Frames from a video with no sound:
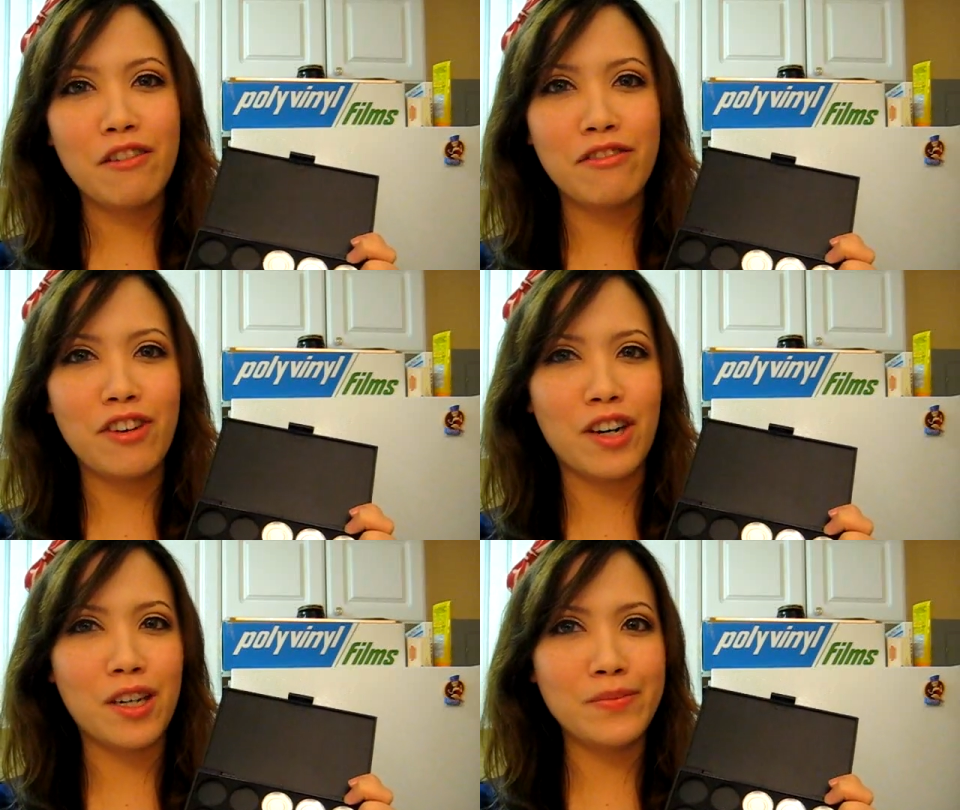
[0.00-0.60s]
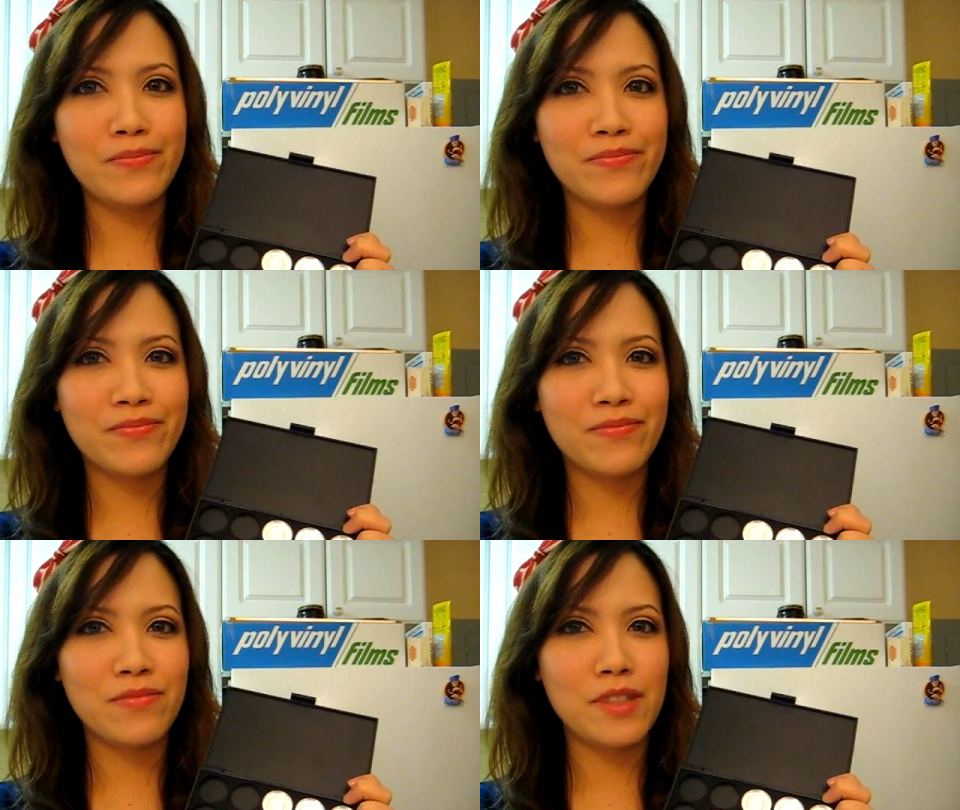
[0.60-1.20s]
for
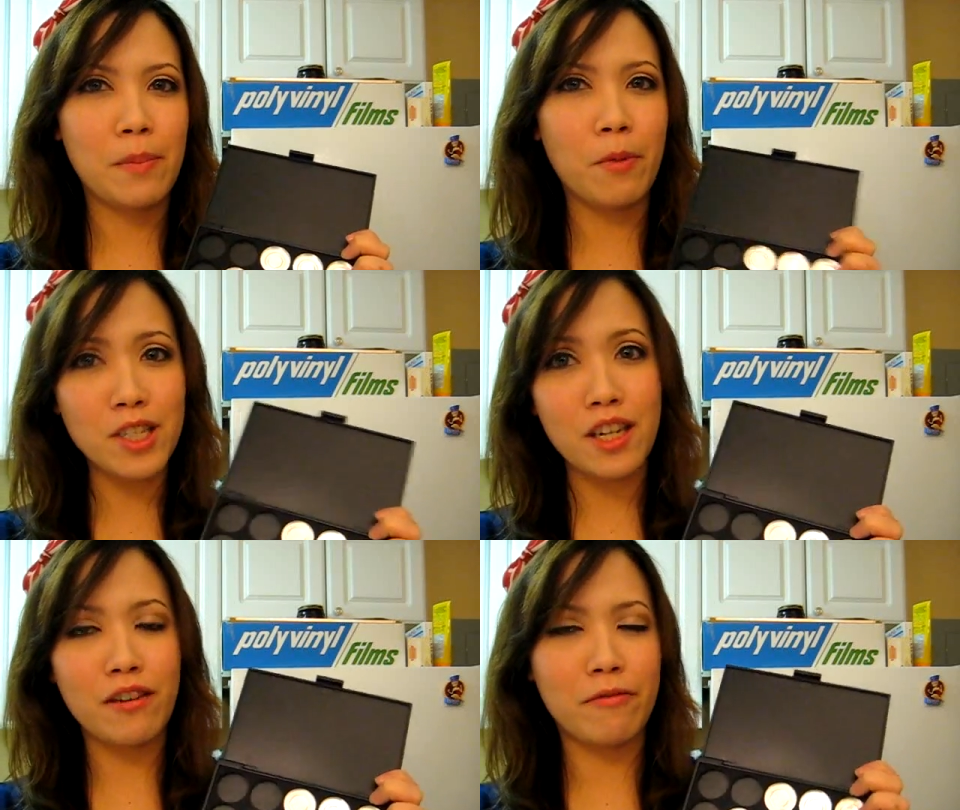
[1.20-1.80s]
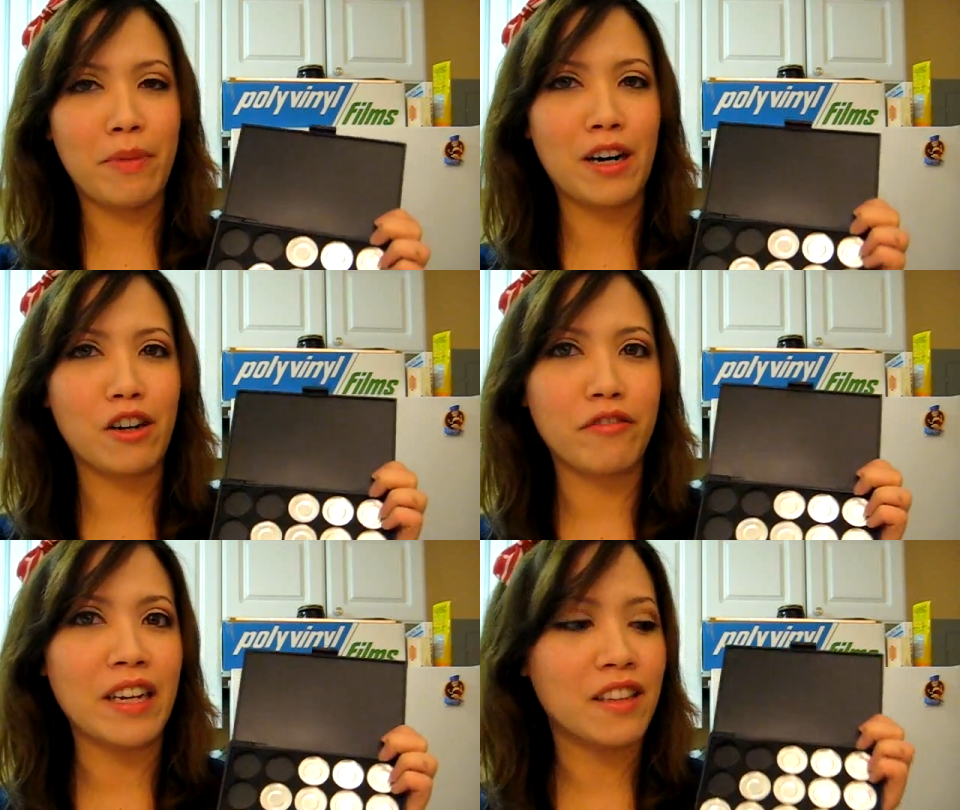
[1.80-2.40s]
the positive
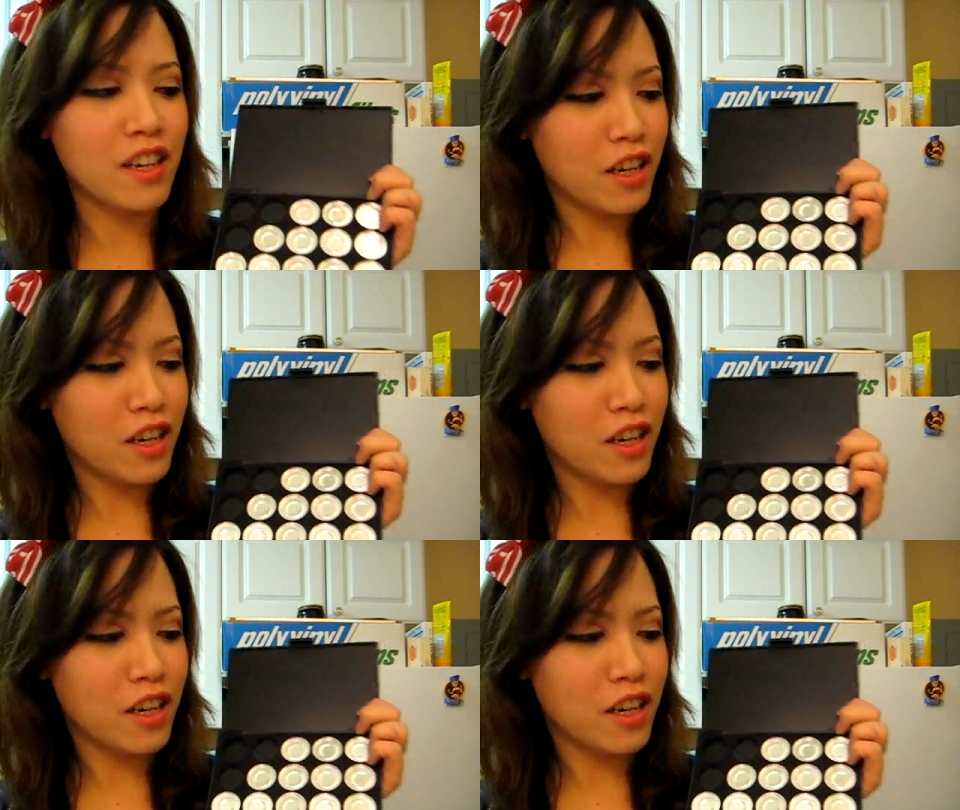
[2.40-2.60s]
part of that.